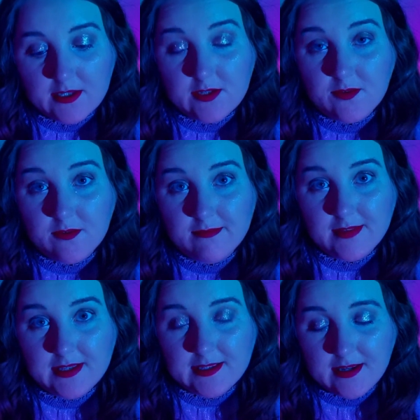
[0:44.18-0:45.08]
so
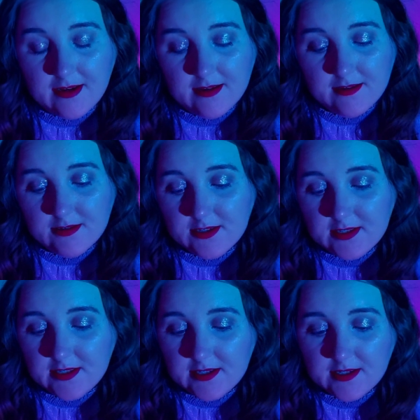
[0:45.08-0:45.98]
let's kind of
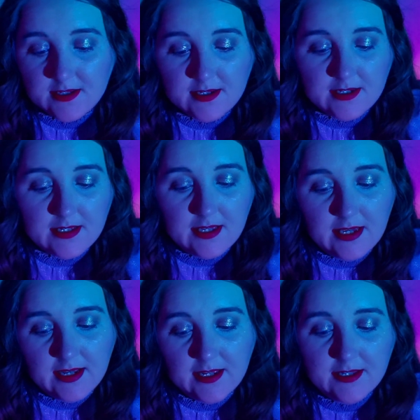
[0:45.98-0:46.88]
just
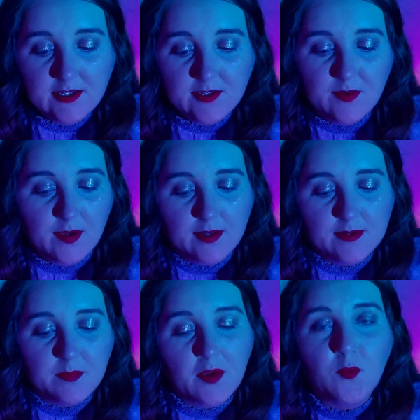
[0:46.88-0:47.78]
get into
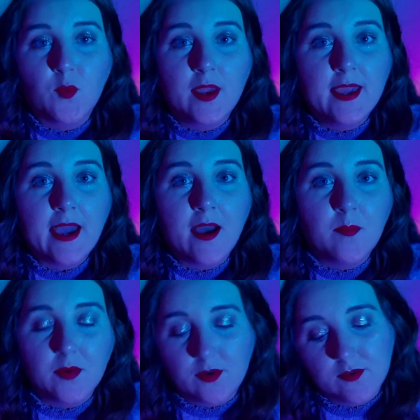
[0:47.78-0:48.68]
it. My recap
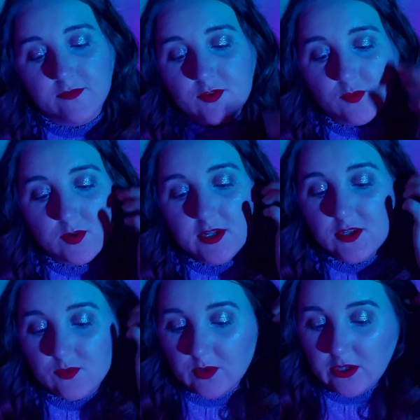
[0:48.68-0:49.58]
of
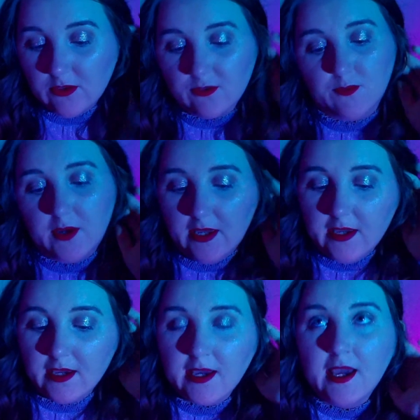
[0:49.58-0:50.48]

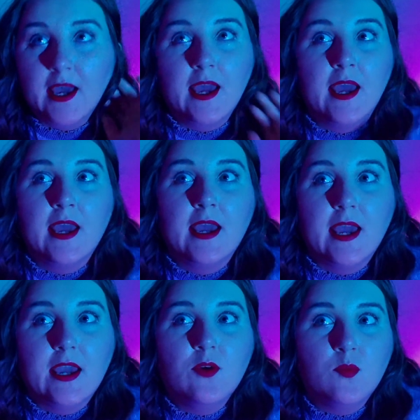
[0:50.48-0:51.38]
2023,
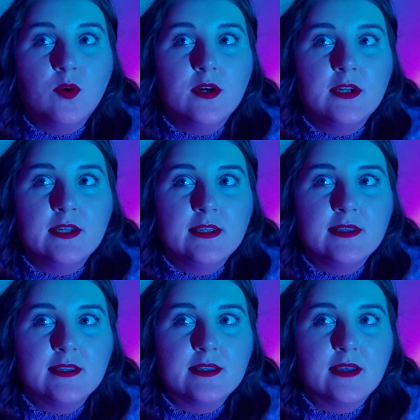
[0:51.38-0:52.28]
it
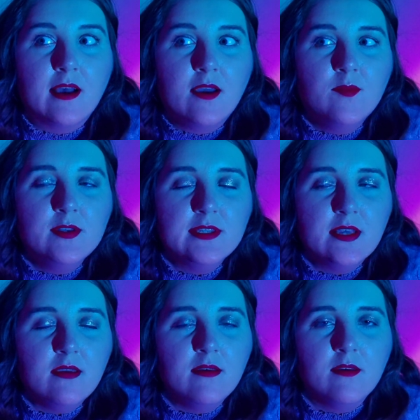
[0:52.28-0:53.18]
was, I would
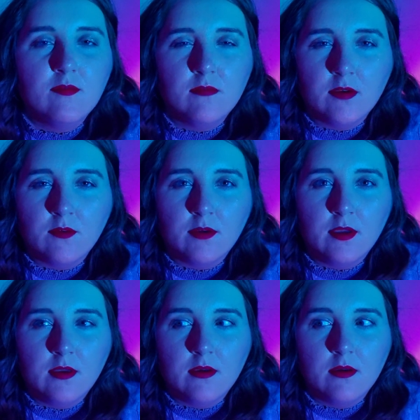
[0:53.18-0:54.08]
say, a
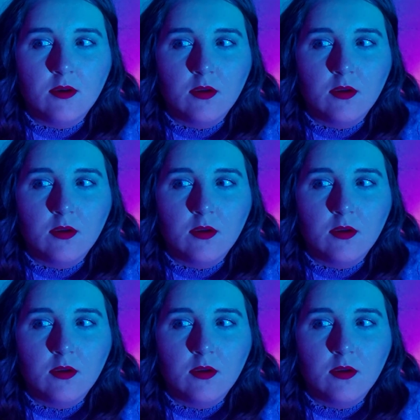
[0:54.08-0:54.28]
very